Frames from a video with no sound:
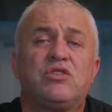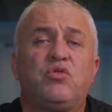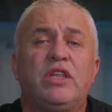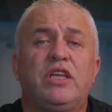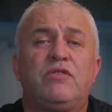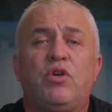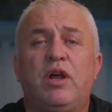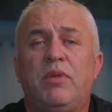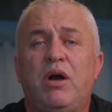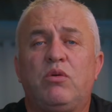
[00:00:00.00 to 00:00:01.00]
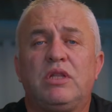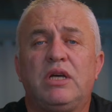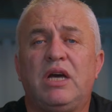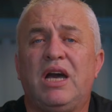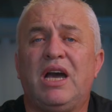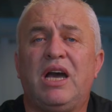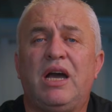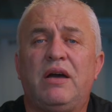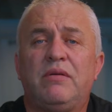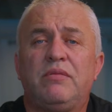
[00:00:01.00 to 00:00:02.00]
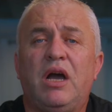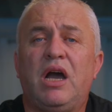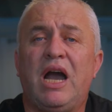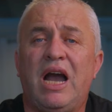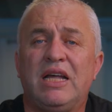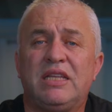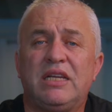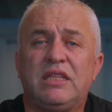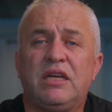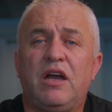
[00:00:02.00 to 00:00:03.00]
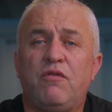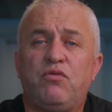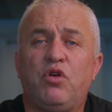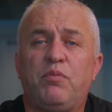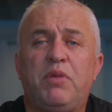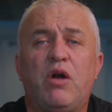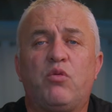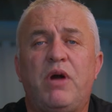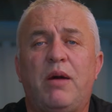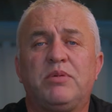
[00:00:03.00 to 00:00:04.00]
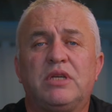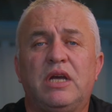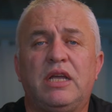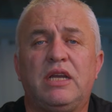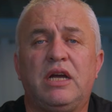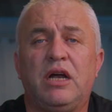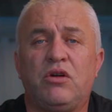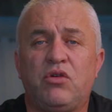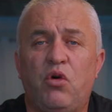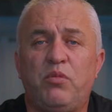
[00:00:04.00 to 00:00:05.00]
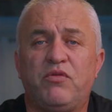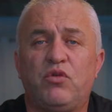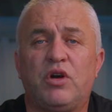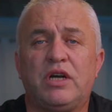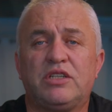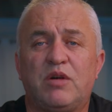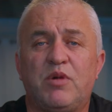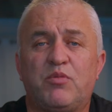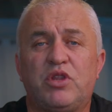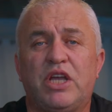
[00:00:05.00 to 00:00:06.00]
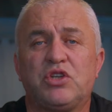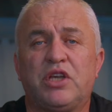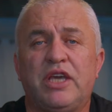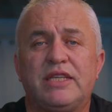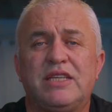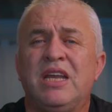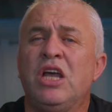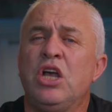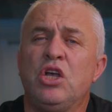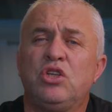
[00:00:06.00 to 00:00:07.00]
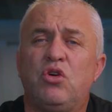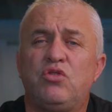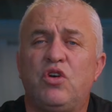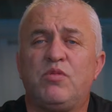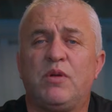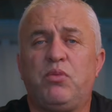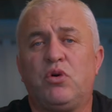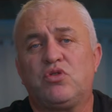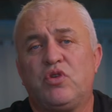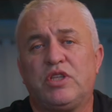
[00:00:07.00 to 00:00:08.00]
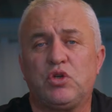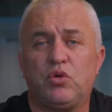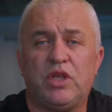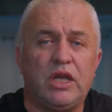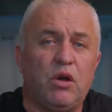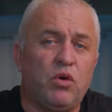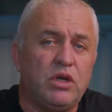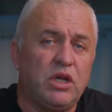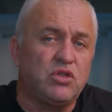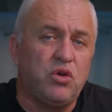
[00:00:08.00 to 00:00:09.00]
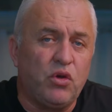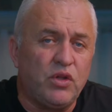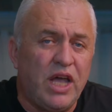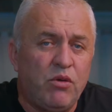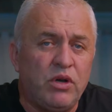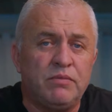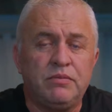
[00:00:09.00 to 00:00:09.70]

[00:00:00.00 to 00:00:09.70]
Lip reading: it's rated for about 100 full power pops in a row before thermal protection kicks in, so normal portrait shooting won't slow you down.